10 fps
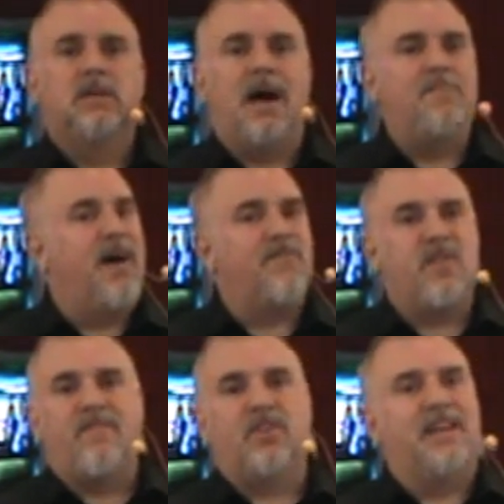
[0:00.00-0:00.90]
I'm
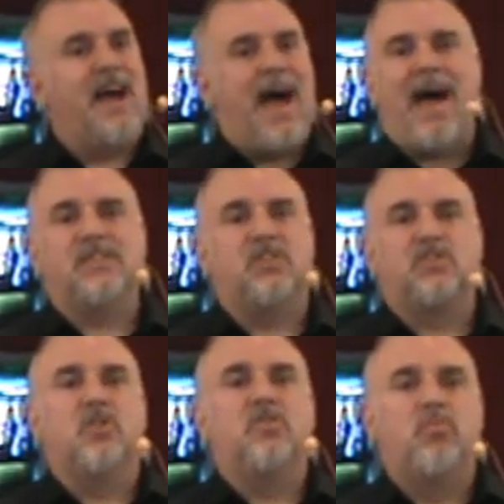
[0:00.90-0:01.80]
never ever going to act a
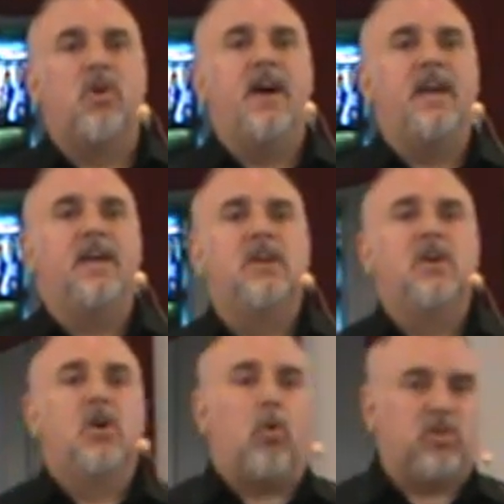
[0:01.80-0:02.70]
certain way
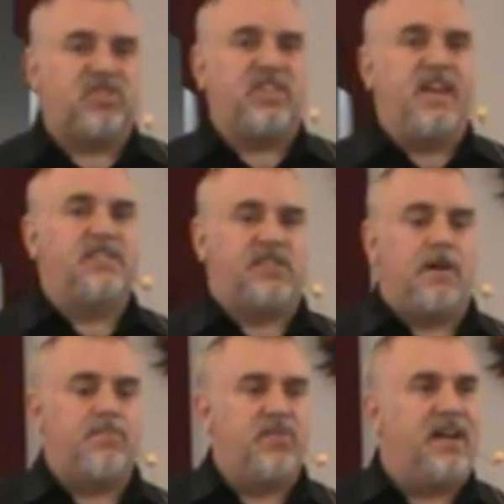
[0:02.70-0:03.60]
or say
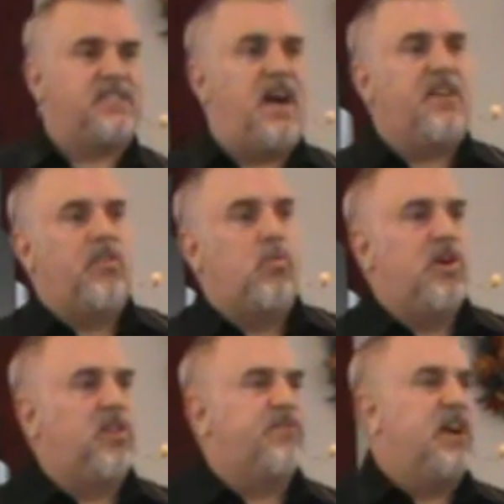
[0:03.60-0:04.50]
something that's out of the
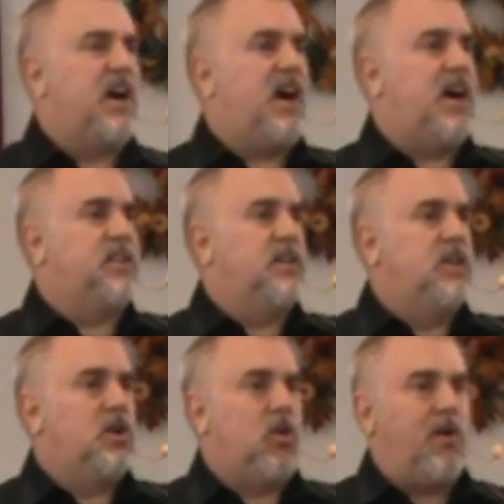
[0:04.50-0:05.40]
will of God
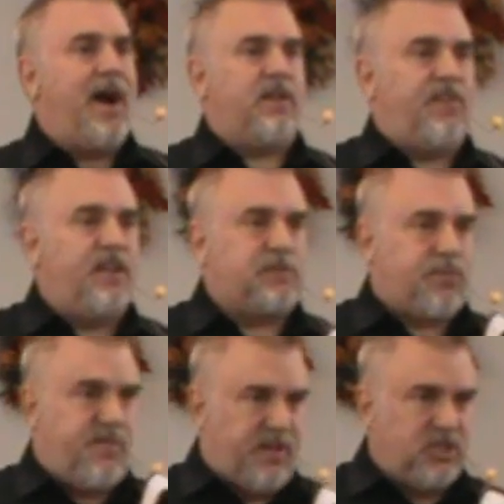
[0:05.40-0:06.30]
or out of His
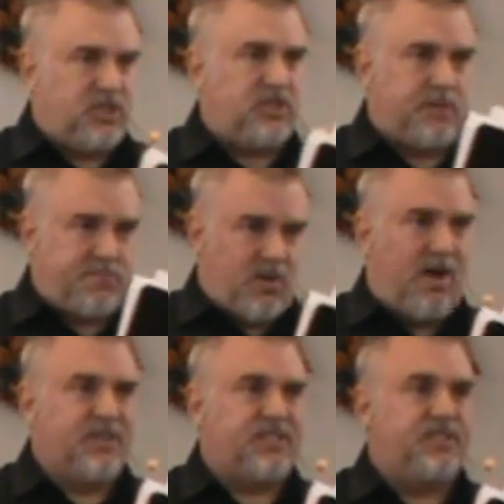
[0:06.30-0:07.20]
provisions and
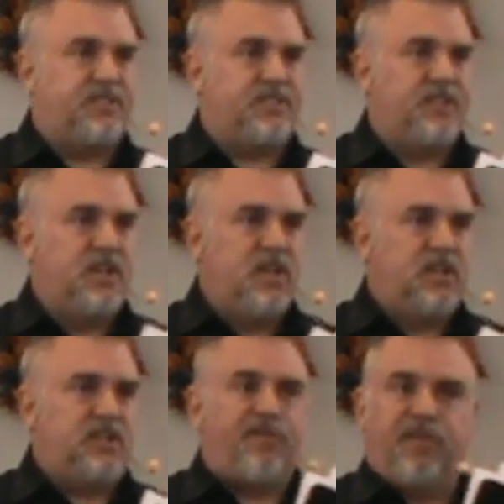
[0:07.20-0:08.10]
promises
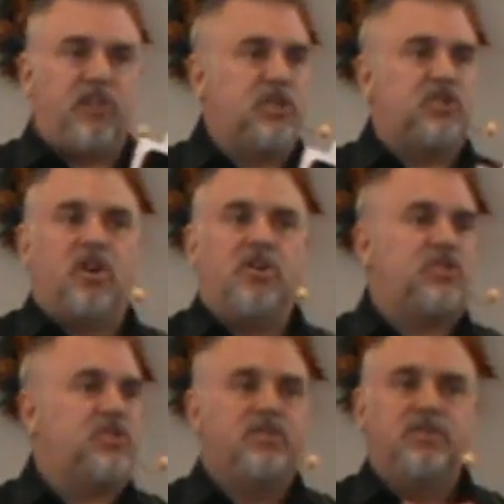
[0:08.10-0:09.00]
to fill a
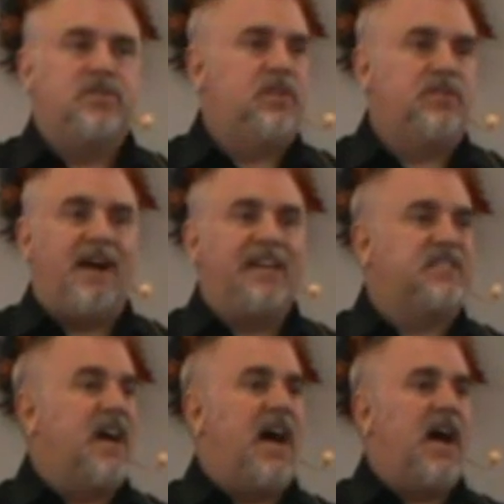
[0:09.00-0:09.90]
church. Nice
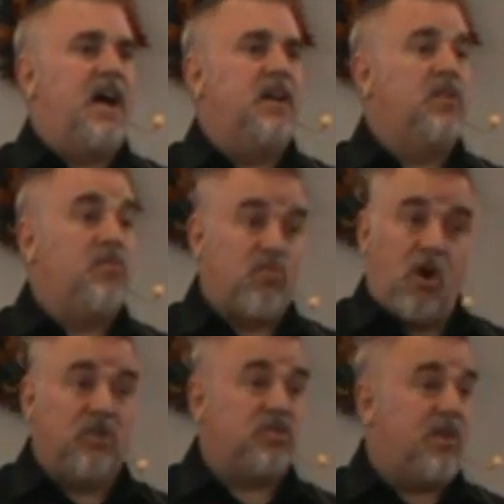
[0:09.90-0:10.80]
guy,
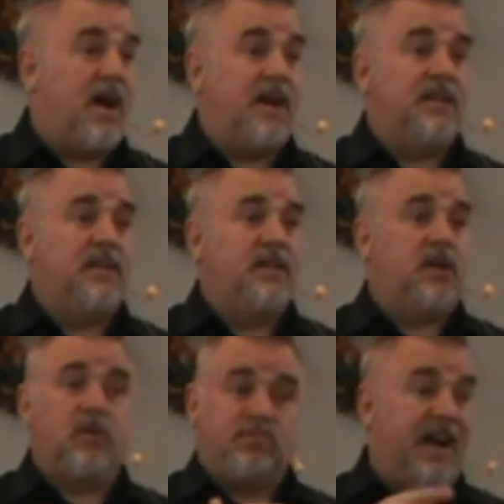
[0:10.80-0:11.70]
wrong tribe.
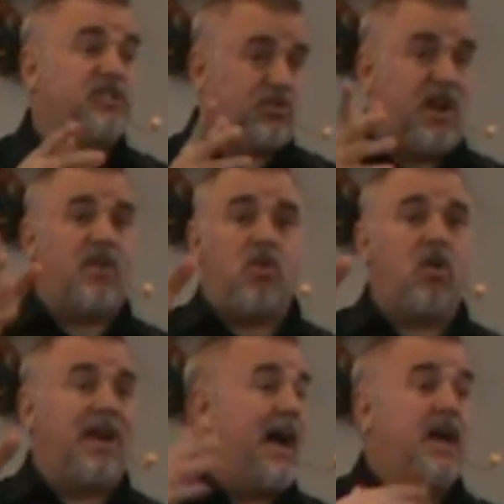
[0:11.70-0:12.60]
Or nice tribe,
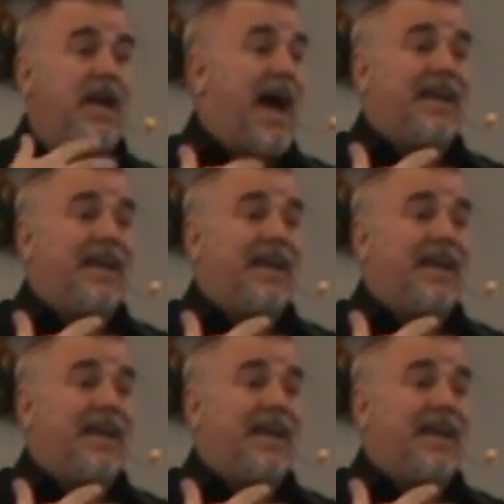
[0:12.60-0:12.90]
wrong guy.